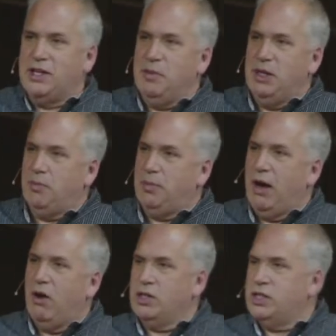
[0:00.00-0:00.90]
got to meet the
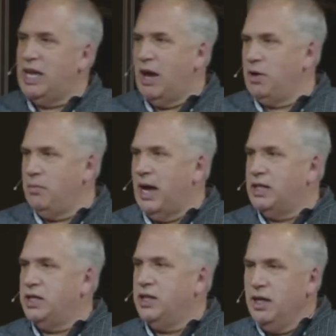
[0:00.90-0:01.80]
parents, and I would
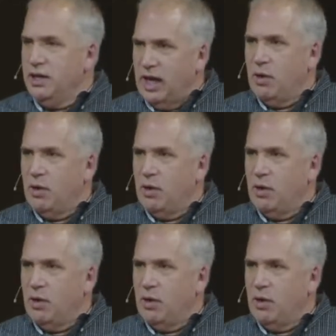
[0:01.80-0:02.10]
imagine